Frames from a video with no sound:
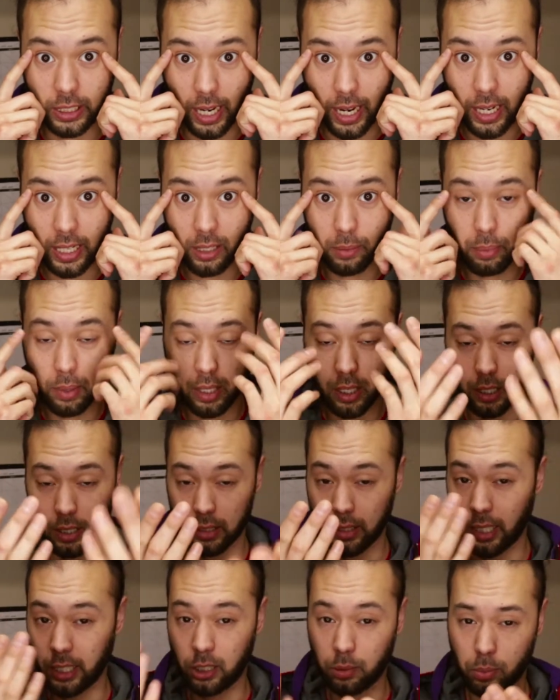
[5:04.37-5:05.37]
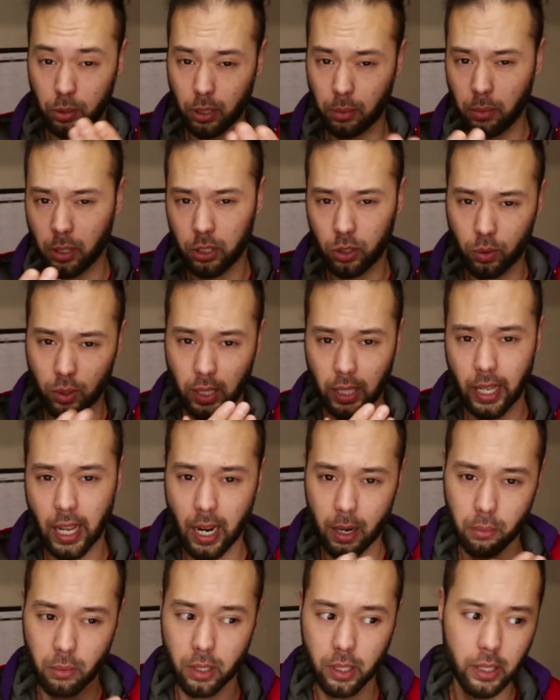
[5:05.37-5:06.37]
sight, because that's pretty much what a
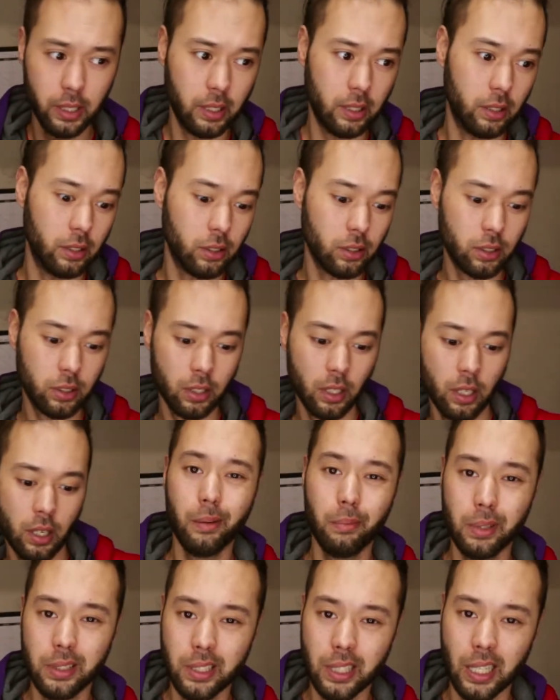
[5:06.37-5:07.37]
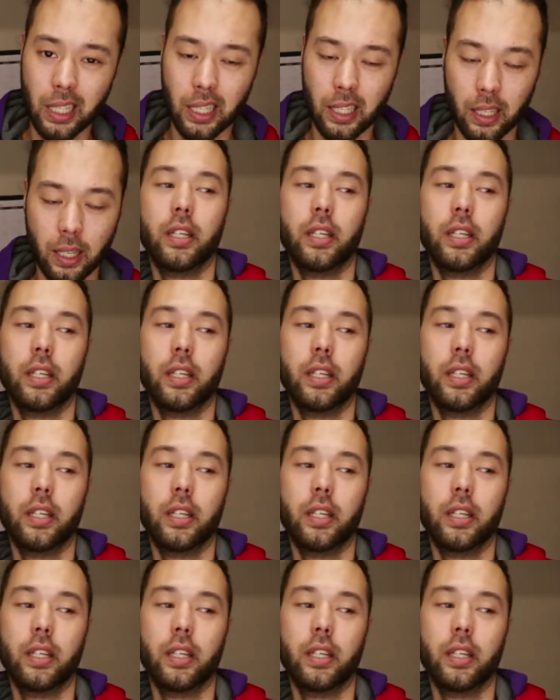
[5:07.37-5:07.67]
camera is imitating.